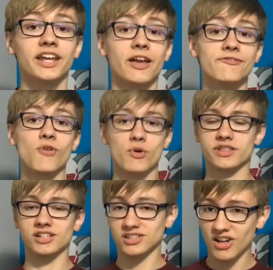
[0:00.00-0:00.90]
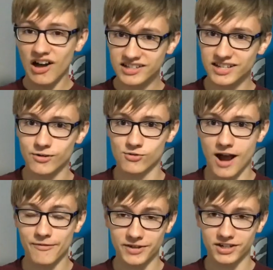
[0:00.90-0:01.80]
a fourth closet
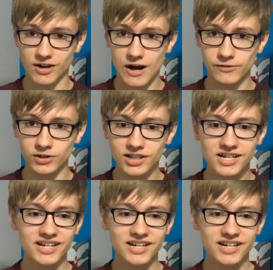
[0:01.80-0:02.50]
graphic novel,